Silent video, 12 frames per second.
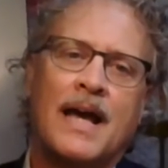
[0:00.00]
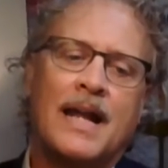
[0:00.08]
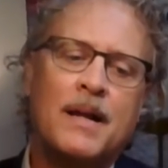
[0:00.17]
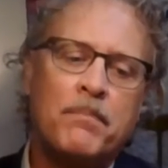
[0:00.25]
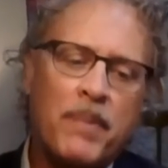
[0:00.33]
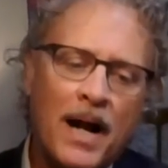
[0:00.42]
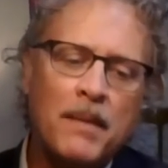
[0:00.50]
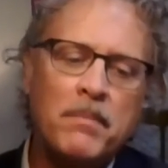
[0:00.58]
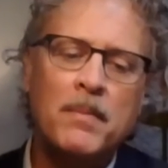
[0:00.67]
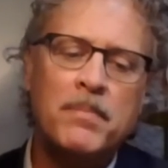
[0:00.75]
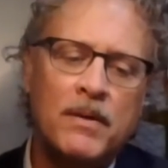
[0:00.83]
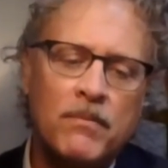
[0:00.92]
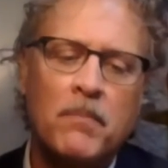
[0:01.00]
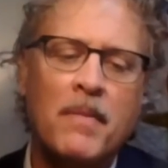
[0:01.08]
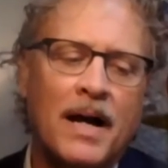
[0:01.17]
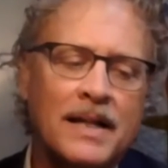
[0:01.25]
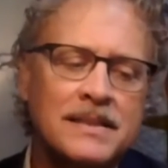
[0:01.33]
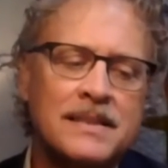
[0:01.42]
And it probably
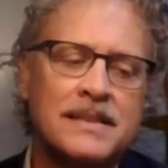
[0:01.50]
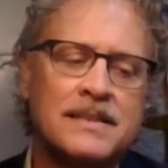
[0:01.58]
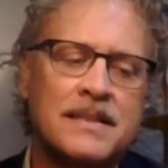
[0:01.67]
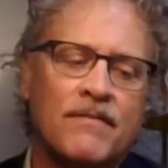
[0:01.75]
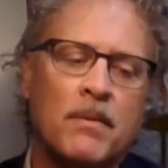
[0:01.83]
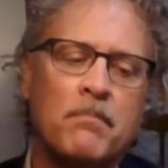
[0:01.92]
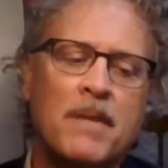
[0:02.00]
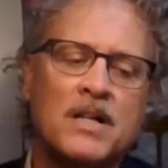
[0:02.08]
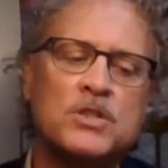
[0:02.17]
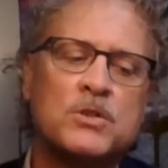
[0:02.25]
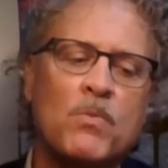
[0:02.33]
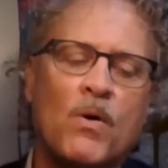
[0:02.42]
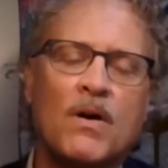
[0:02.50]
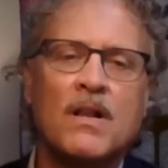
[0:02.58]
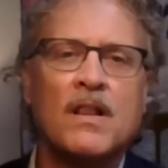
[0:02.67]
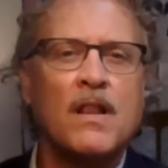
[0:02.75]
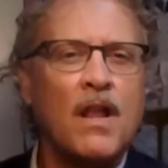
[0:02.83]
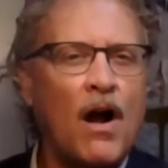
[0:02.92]
reminds us of a much more
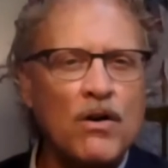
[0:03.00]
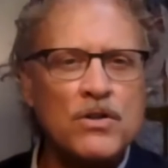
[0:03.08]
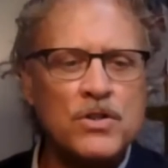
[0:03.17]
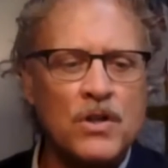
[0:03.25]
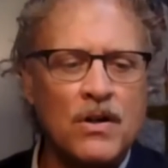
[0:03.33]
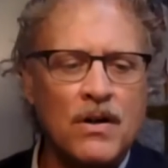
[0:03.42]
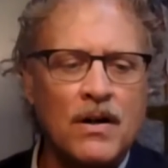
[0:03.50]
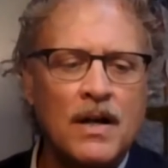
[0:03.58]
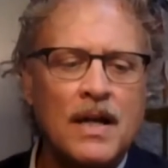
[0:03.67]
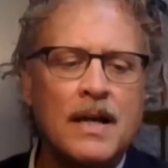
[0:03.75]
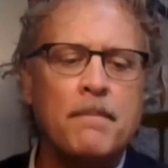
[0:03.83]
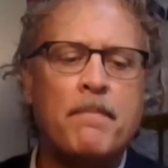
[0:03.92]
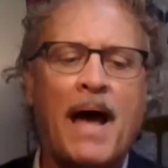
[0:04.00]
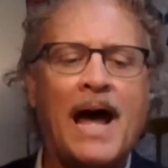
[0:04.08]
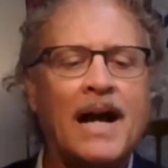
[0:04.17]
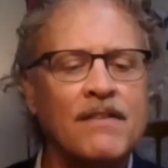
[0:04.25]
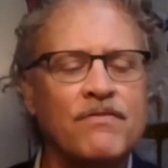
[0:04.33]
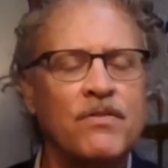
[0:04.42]
larger,
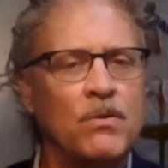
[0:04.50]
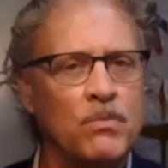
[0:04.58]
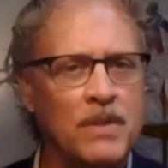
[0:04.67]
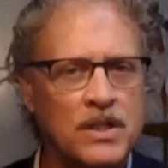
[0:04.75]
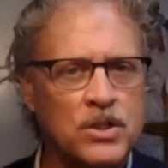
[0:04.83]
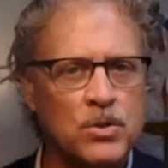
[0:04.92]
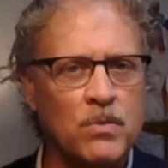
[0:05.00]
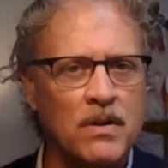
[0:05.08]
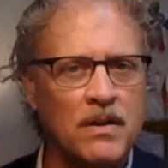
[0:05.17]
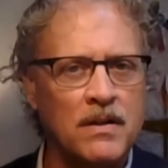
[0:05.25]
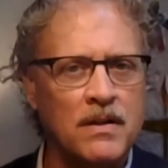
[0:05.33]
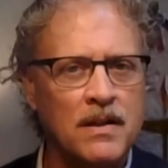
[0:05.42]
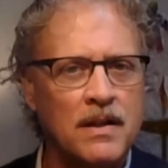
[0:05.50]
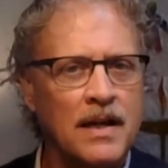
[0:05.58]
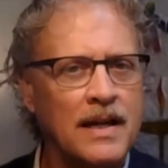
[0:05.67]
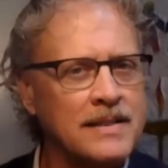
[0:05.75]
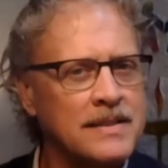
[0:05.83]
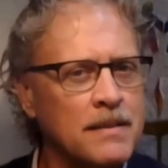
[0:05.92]
impactful ritual
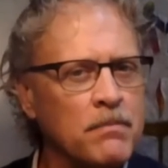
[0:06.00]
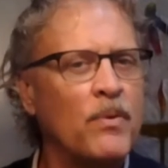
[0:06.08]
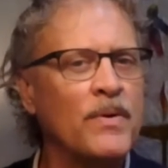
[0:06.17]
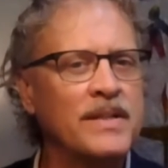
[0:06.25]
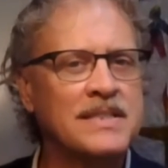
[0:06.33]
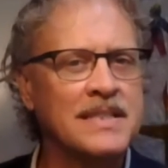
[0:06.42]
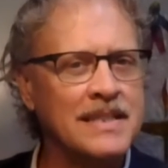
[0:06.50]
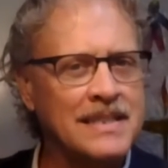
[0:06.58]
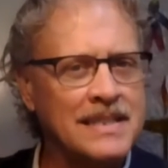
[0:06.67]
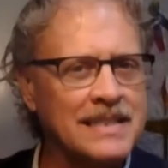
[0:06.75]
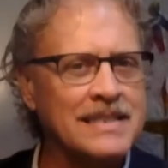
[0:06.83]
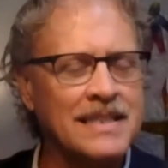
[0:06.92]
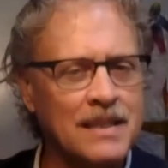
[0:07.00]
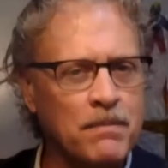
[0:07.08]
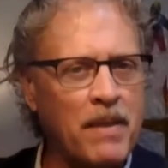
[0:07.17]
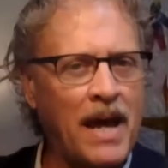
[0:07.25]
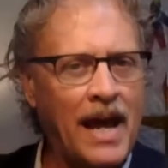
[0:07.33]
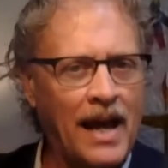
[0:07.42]
at some point in the
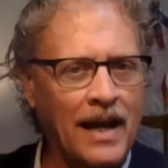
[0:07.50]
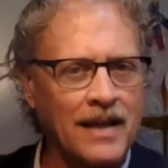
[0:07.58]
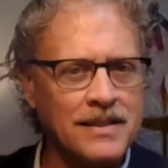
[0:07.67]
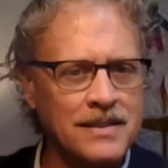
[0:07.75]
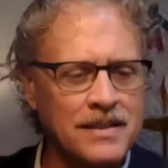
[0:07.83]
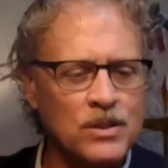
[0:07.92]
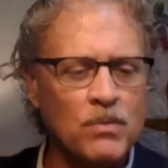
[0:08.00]
distant past.